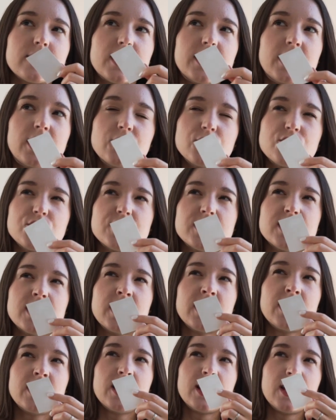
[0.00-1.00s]
how to
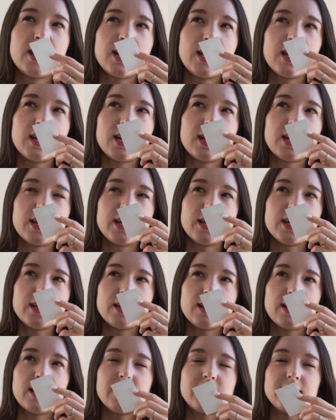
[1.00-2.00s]
say,
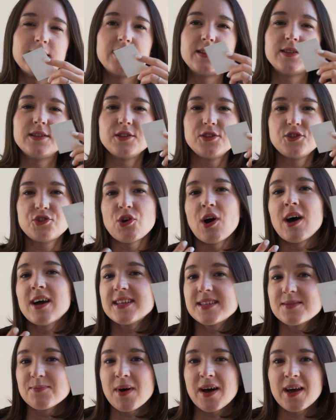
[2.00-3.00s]
it
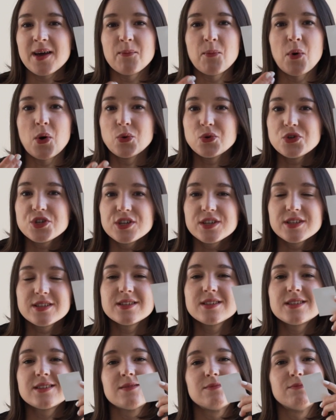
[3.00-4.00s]
dries my
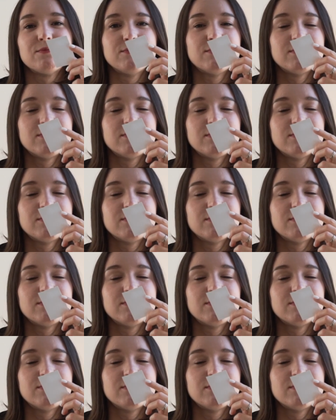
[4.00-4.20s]
emotions,